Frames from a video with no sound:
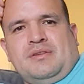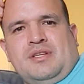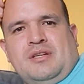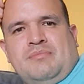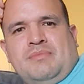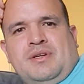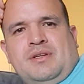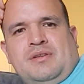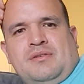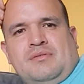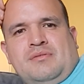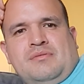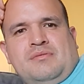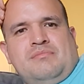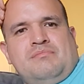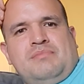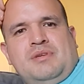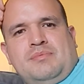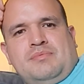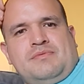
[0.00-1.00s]
I mean,
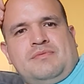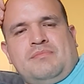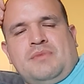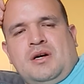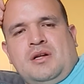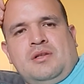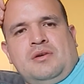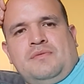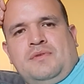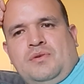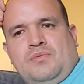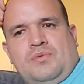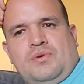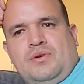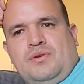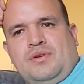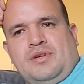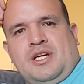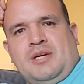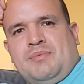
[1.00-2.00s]
people from all over the
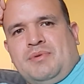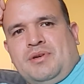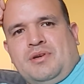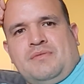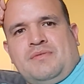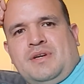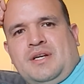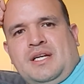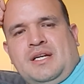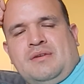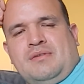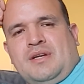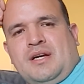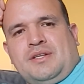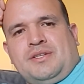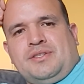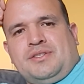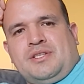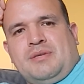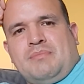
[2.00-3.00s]
world are coming over now, not
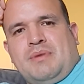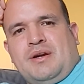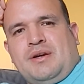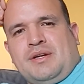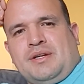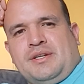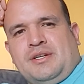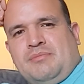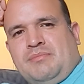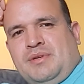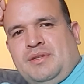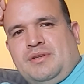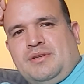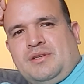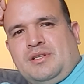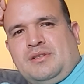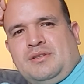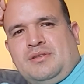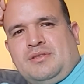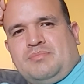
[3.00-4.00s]
just America. I mean,
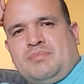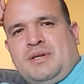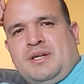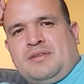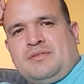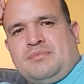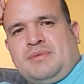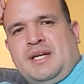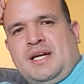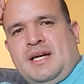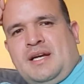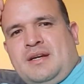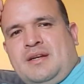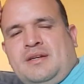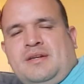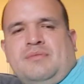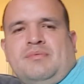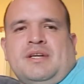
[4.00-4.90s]
there's players from Canada.